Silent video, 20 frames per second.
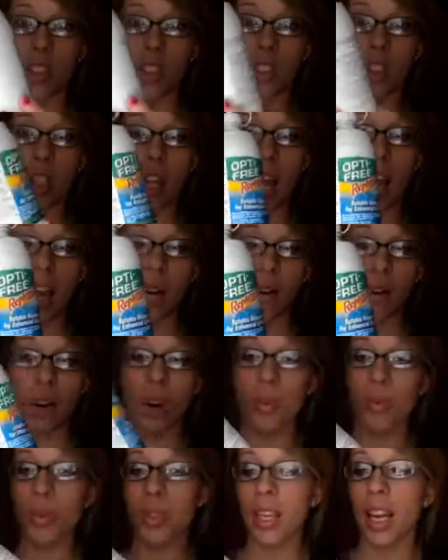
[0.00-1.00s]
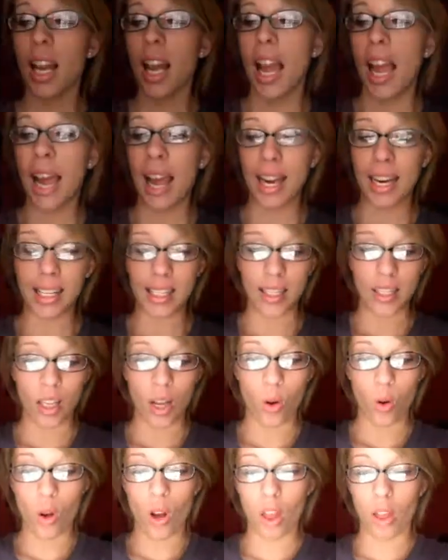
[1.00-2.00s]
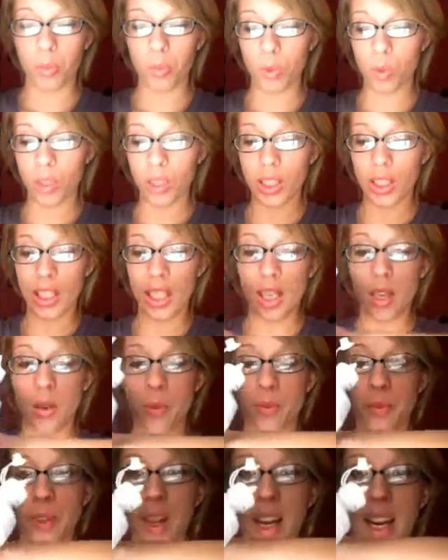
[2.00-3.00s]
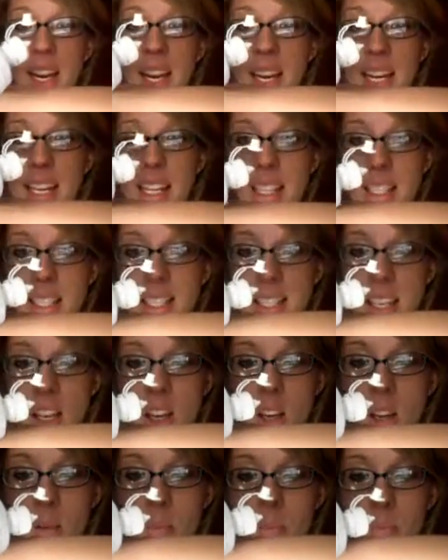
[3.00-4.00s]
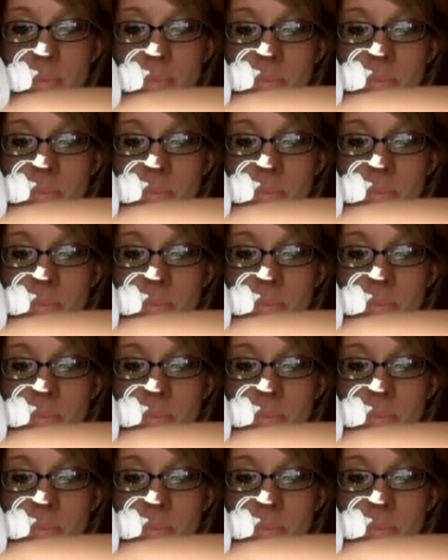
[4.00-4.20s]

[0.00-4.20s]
I'm using, just eye drops. And so all I'm going to do is